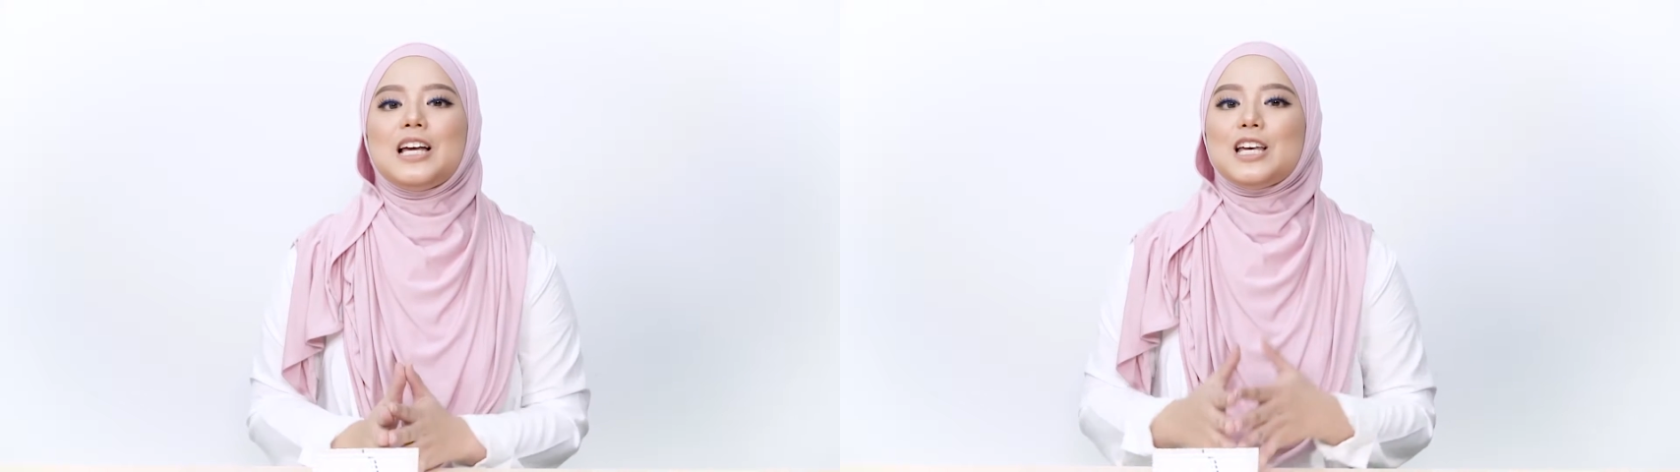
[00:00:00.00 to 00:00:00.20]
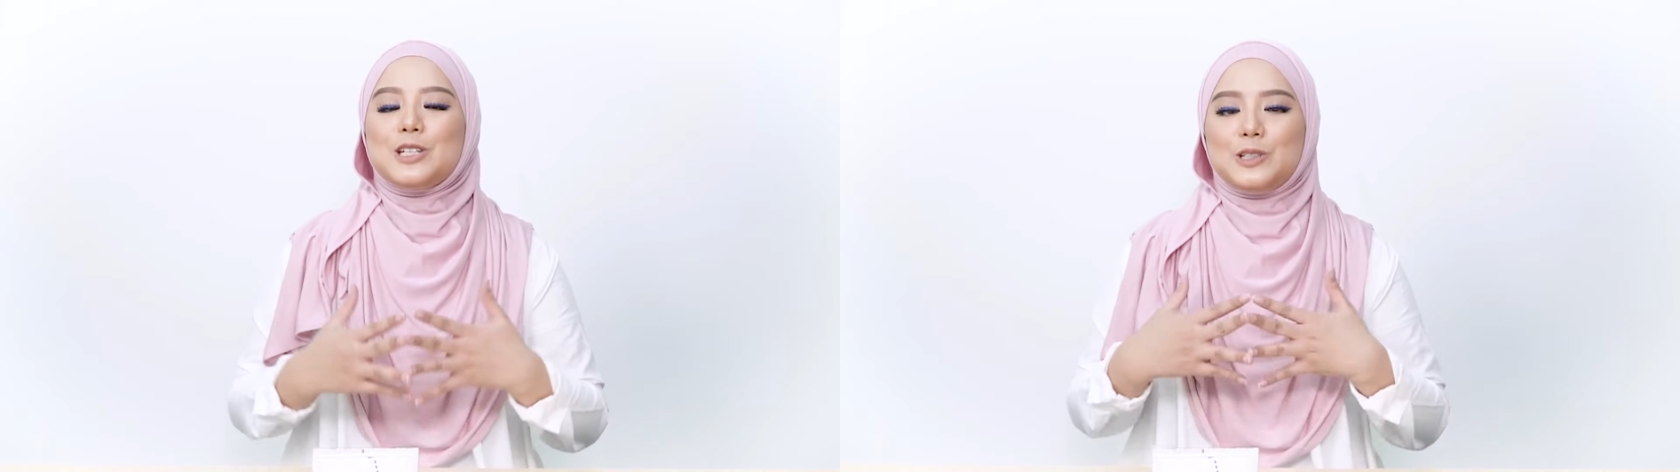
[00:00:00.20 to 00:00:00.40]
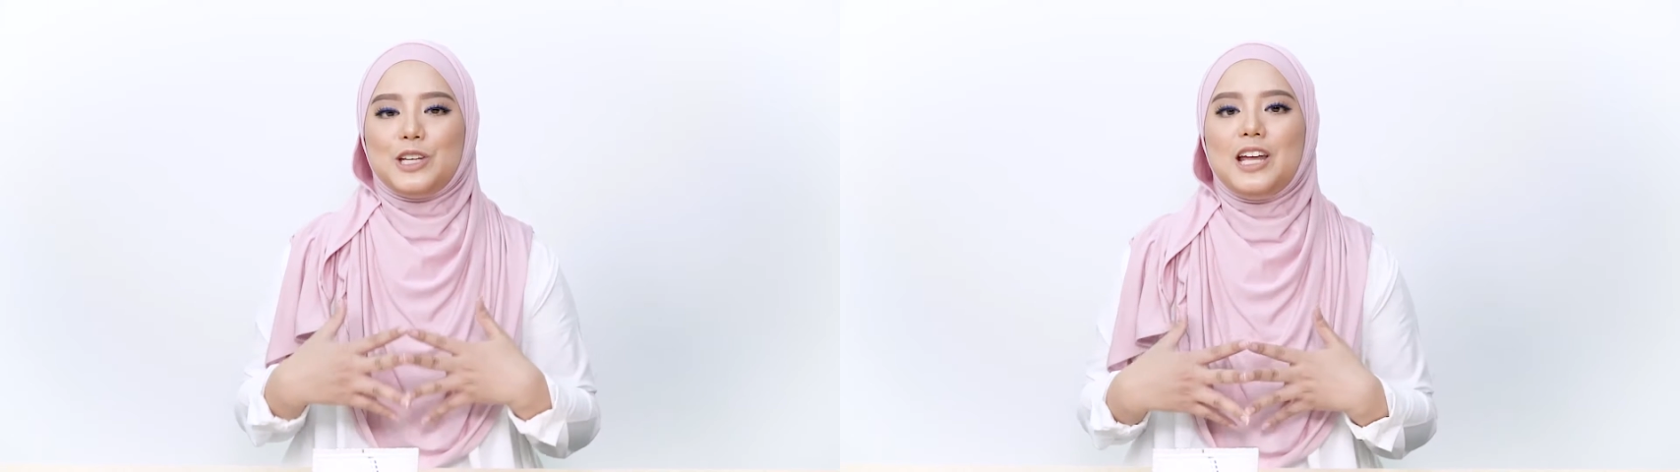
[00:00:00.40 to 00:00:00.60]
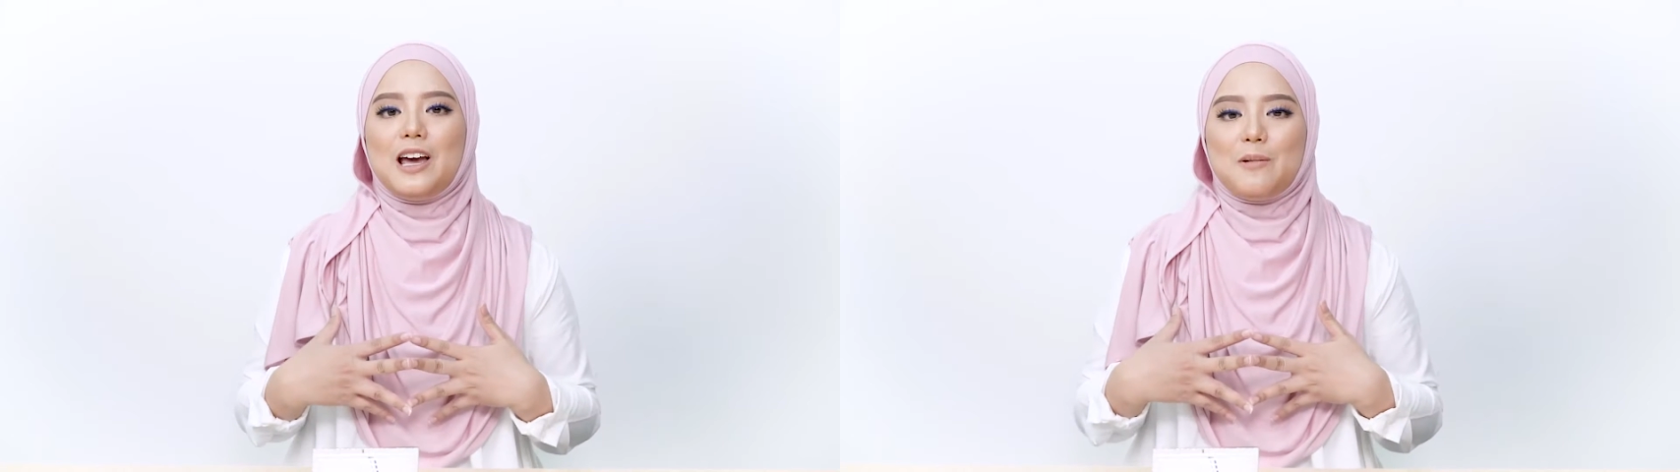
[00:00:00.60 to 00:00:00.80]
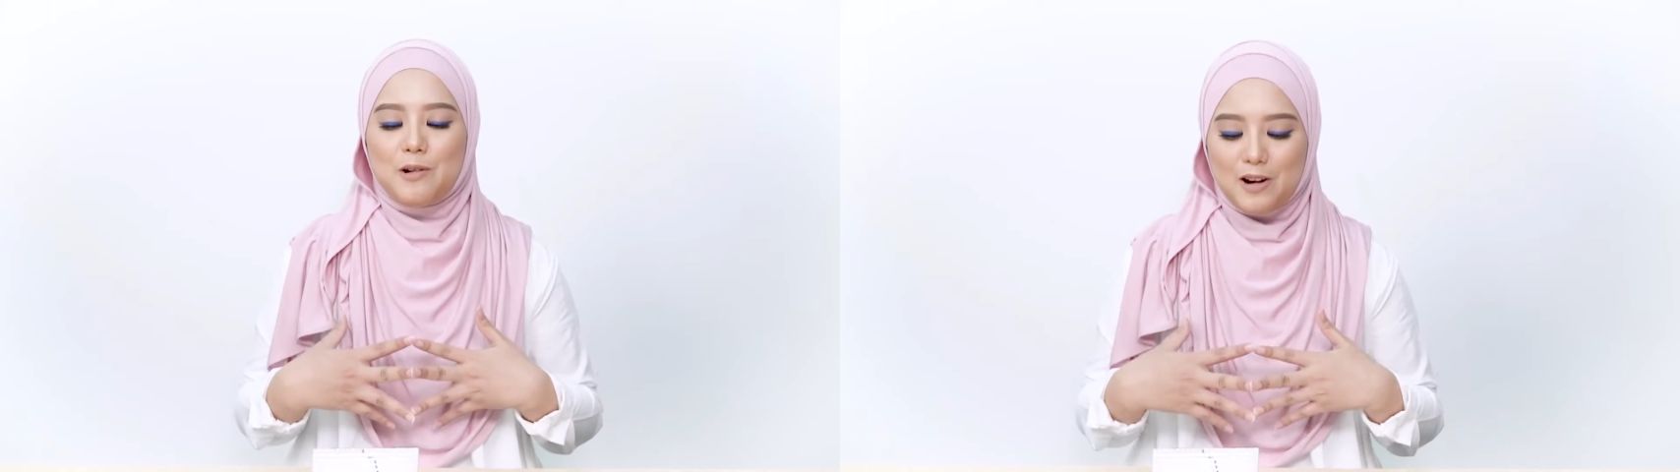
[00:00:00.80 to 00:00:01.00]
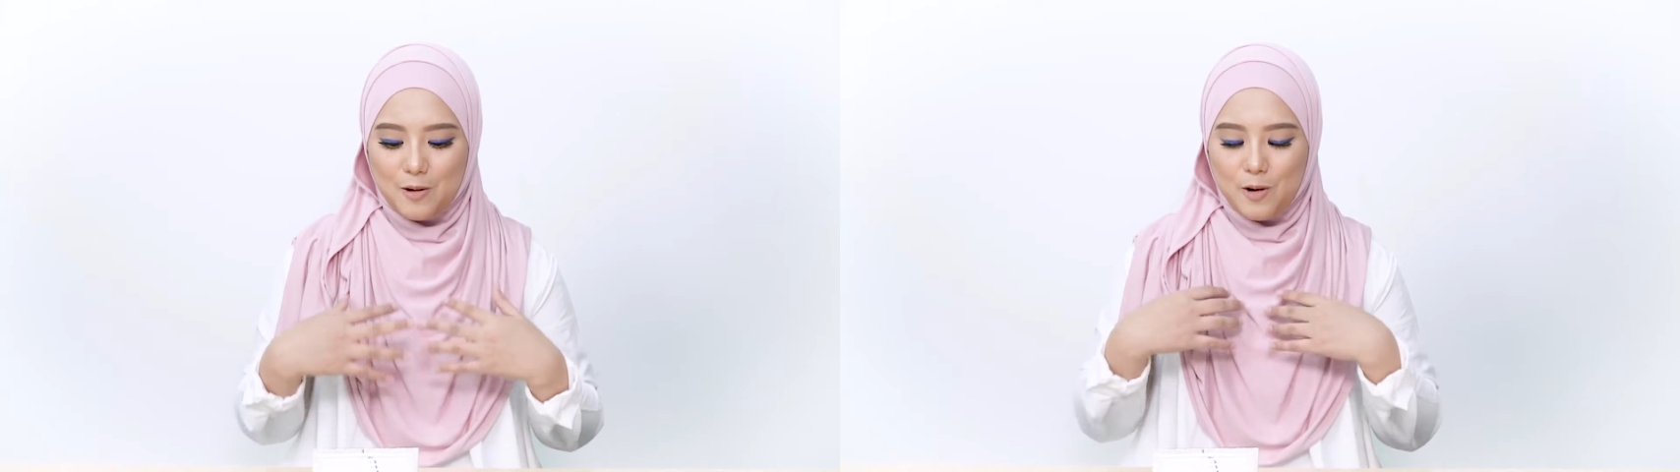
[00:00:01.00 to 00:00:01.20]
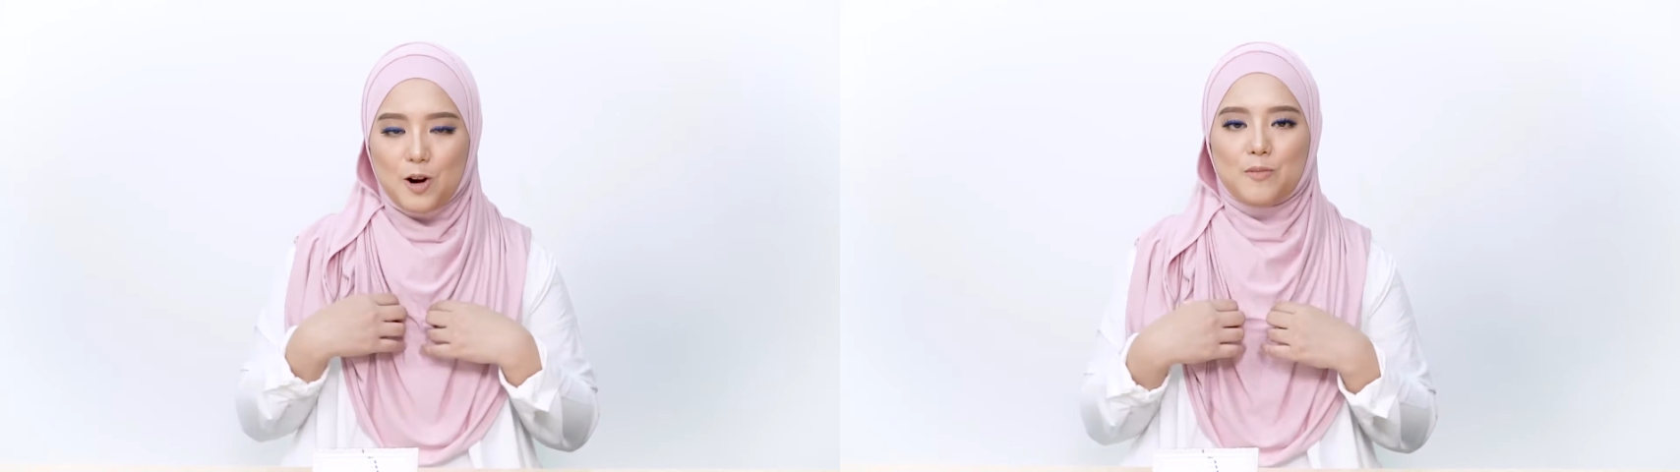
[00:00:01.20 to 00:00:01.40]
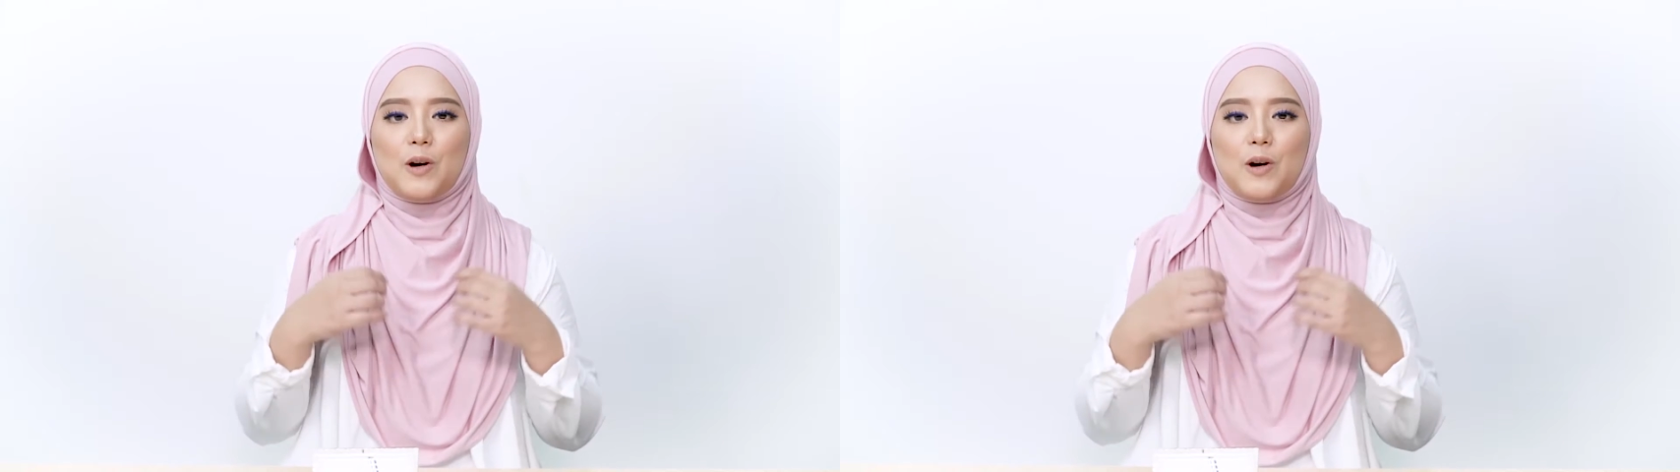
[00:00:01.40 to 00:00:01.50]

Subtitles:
So today I'm wearing one of